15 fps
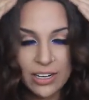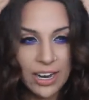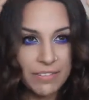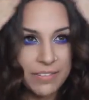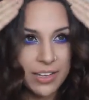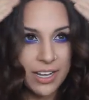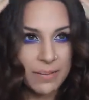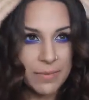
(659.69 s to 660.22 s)
and I
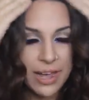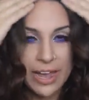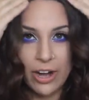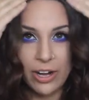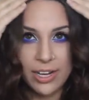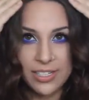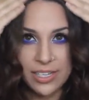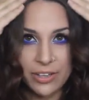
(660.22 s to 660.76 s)
feel like my hair
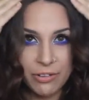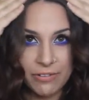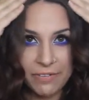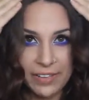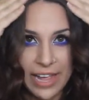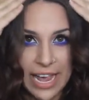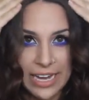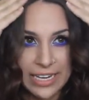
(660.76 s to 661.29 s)
gets a little
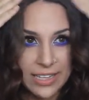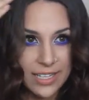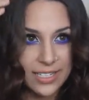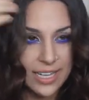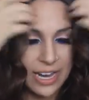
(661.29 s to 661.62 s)
flat in this